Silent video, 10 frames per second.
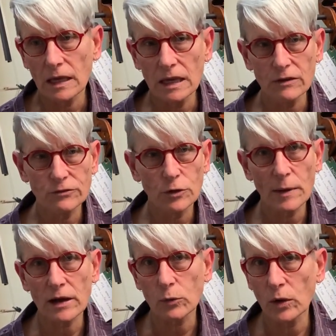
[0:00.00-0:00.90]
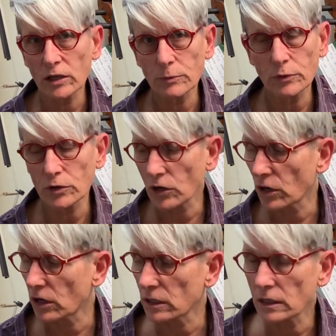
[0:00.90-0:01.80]
If no matter what you put
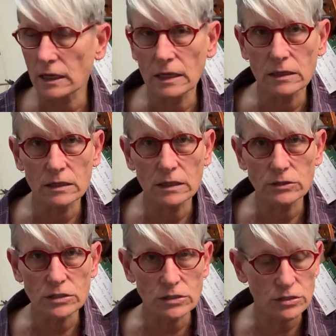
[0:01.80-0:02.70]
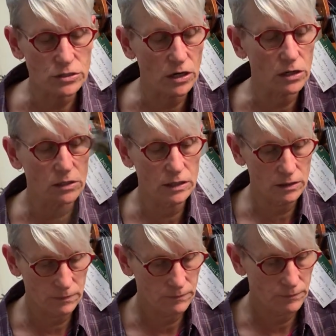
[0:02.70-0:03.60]
on and you're still
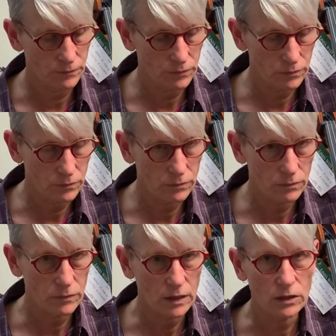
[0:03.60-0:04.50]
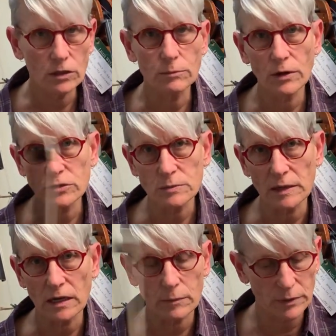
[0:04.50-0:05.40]
struggling, your bows may
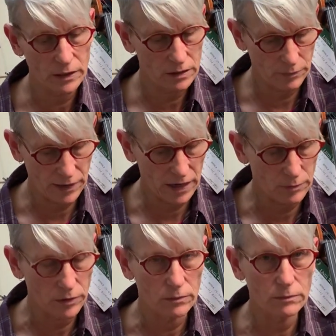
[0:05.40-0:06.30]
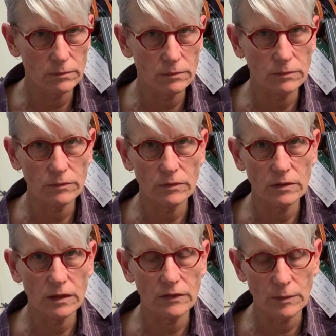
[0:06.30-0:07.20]
not be compatible,
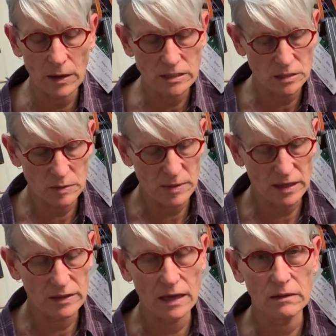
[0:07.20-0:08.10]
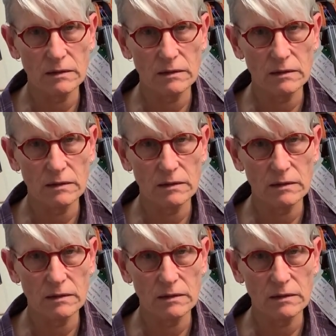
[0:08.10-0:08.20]
and they might just be making that